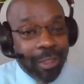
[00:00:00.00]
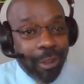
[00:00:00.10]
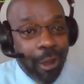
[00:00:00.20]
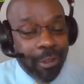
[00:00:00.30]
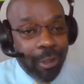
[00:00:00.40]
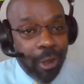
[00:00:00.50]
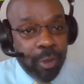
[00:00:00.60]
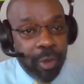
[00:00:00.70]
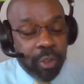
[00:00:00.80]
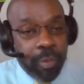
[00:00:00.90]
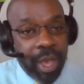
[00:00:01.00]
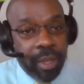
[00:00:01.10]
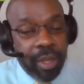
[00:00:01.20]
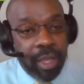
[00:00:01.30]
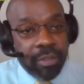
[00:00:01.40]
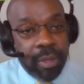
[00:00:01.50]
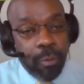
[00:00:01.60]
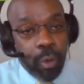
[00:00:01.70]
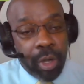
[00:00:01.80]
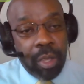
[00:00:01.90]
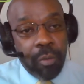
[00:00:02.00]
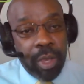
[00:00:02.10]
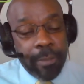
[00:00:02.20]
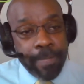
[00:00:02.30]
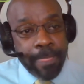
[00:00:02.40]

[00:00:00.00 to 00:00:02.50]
large large municipalities and working with